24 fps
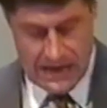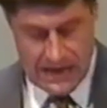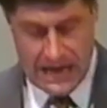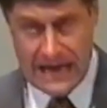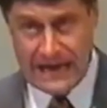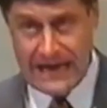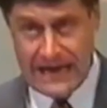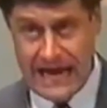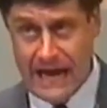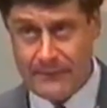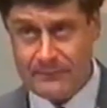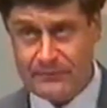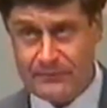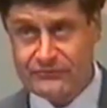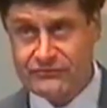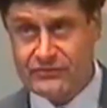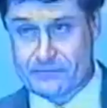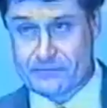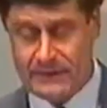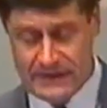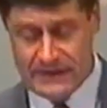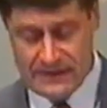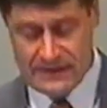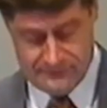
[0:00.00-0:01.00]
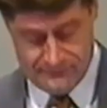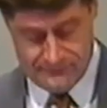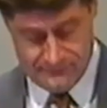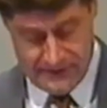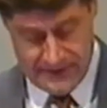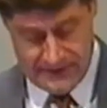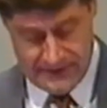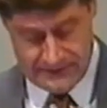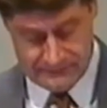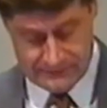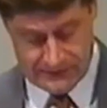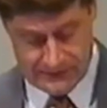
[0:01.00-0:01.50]
I happen to be in
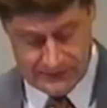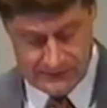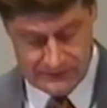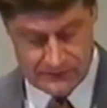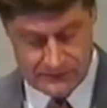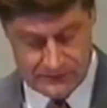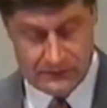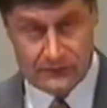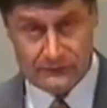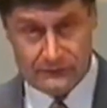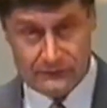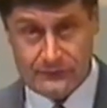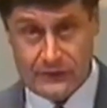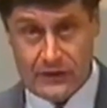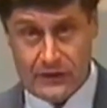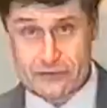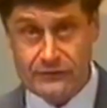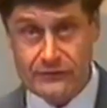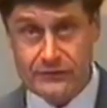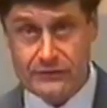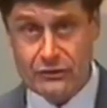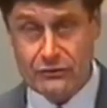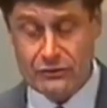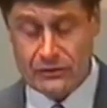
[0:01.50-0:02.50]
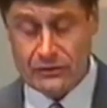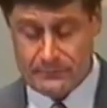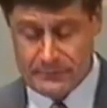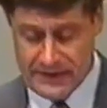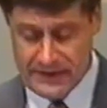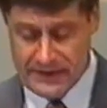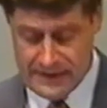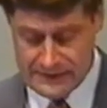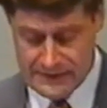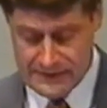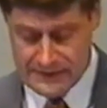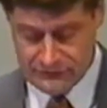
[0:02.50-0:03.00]
favour of further
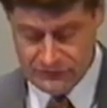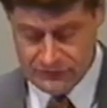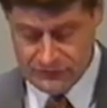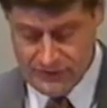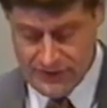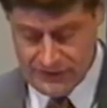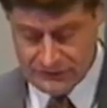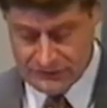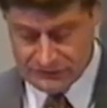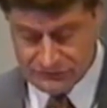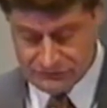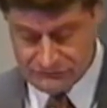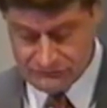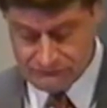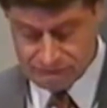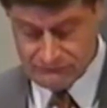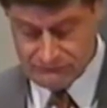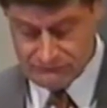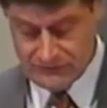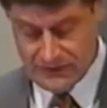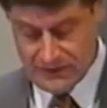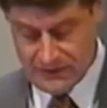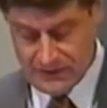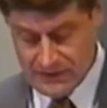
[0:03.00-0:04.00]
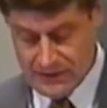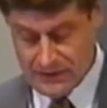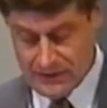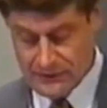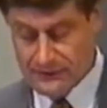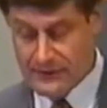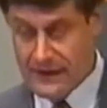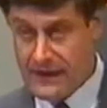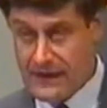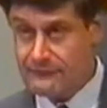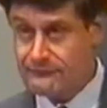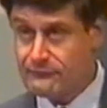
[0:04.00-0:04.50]
European integration,
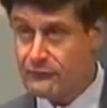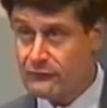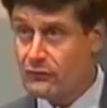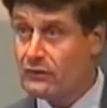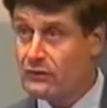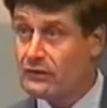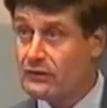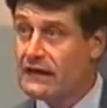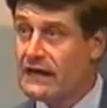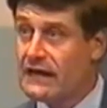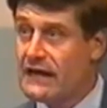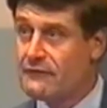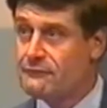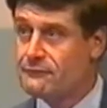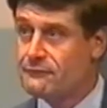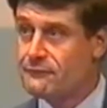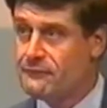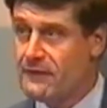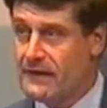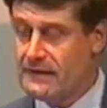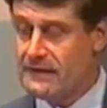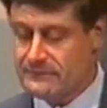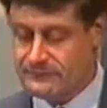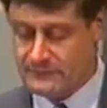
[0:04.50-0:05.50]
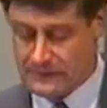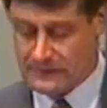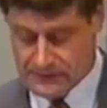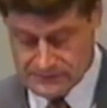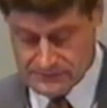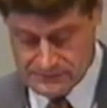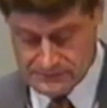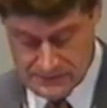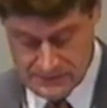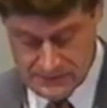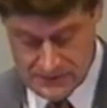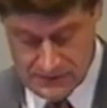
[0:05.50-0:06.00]
and therefore in
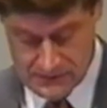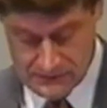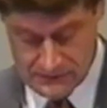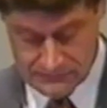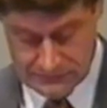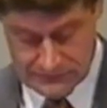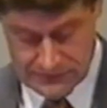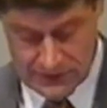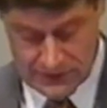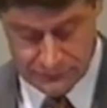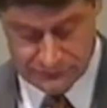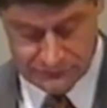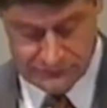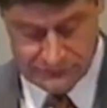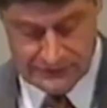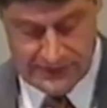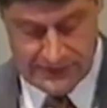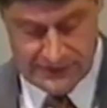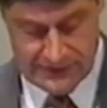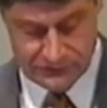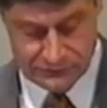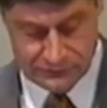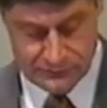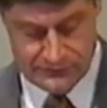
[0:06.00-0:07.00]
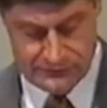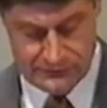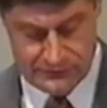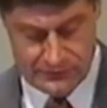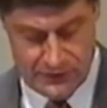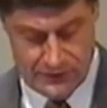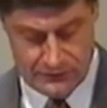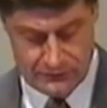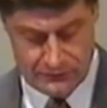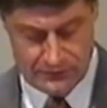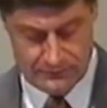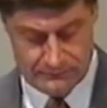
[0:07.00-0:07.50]
favour of closer links with
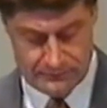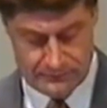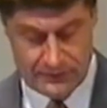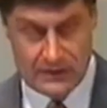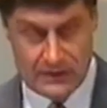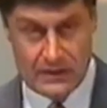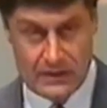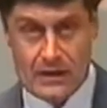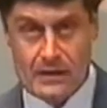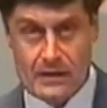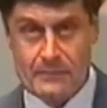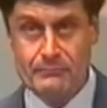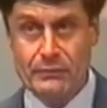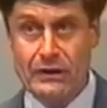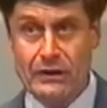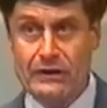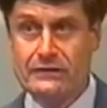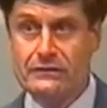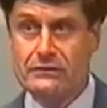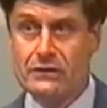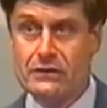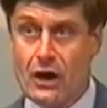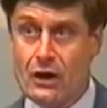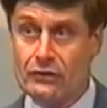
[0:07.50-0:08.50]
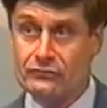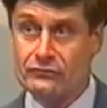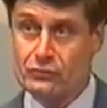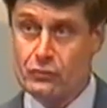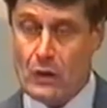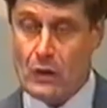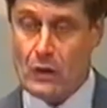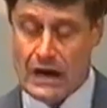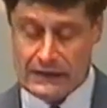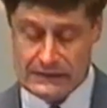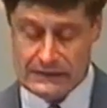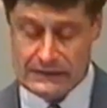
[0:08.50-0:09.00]
Europe, but not
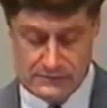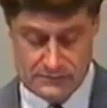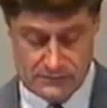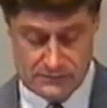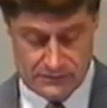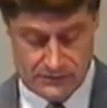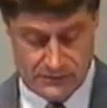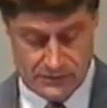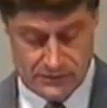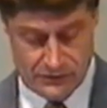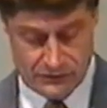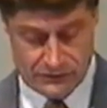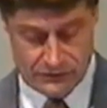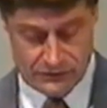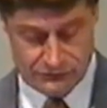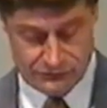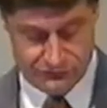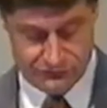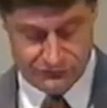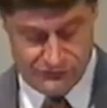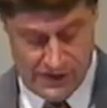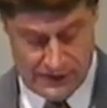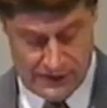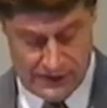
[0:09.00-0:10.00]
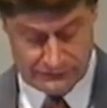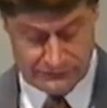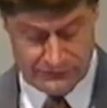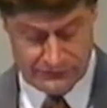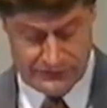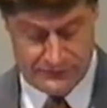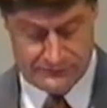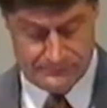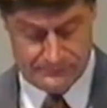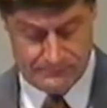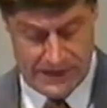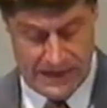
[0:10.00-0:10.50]
one
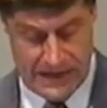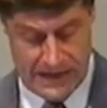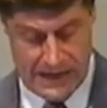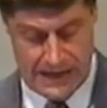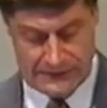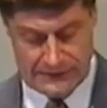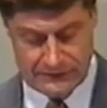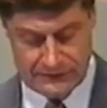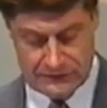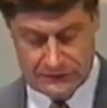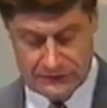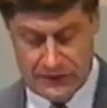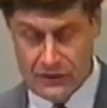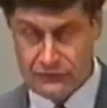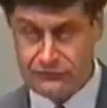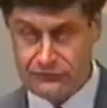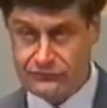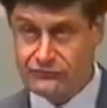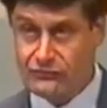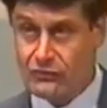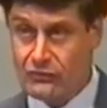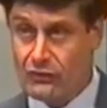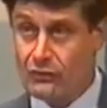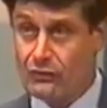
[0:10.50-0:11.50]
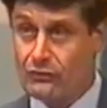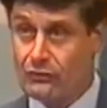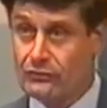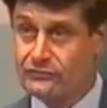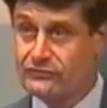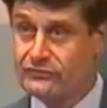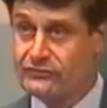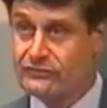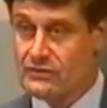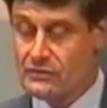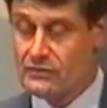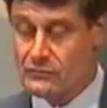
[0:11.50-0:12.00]
constructed behind closed
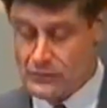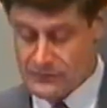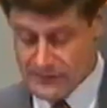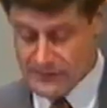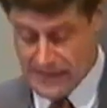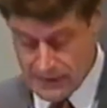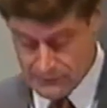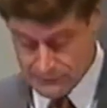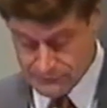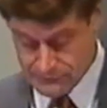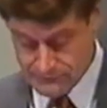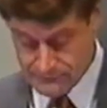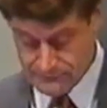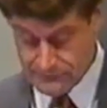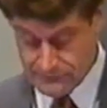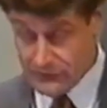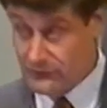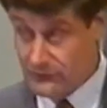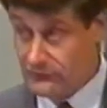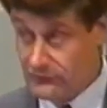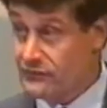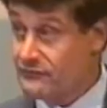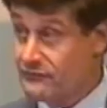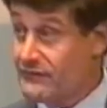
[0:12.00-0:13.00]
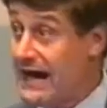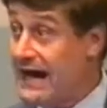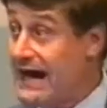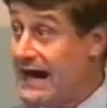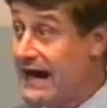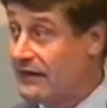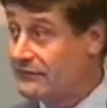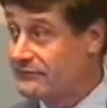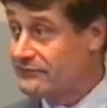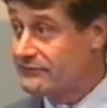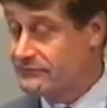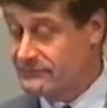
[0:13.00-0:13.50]
doors without the views of
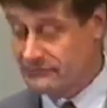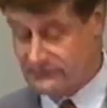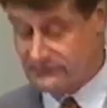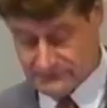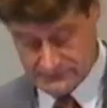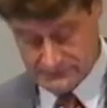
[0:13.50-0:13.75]
us,